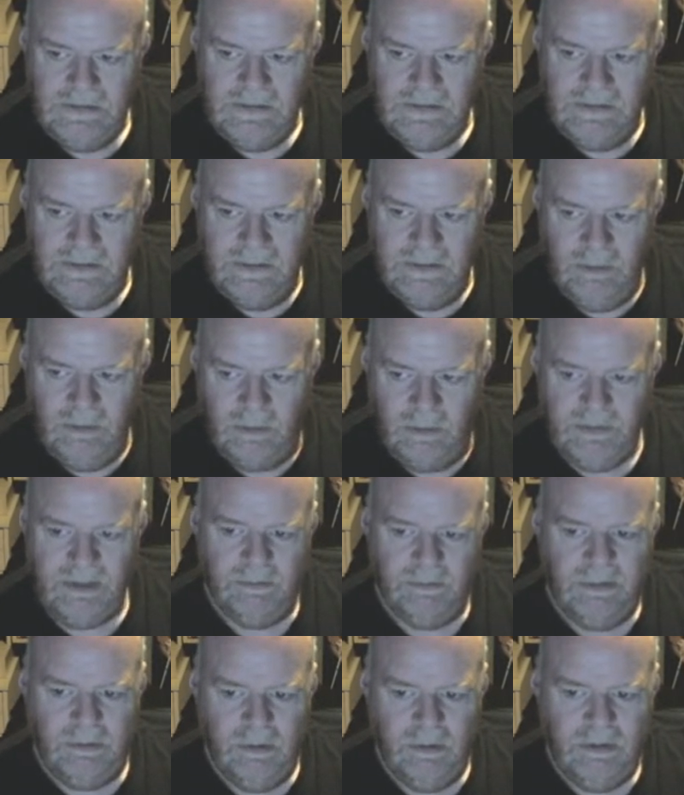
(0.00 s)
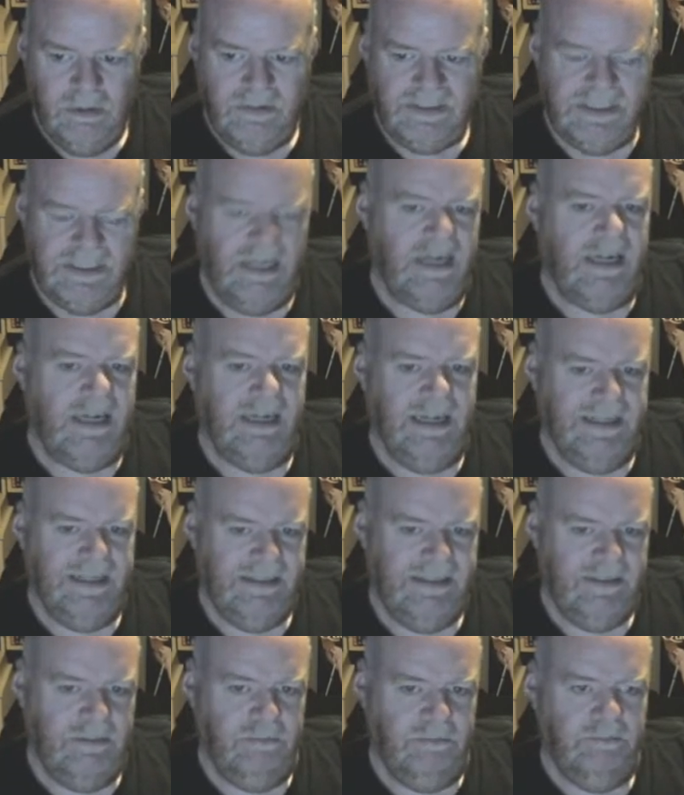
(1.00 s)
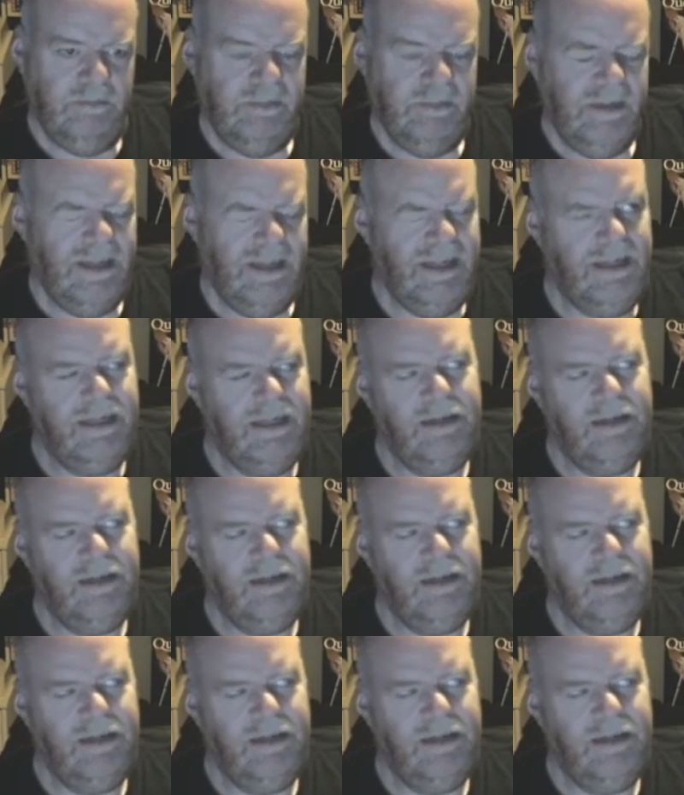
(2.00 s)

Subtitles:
Rob Zombie movies, I like them. I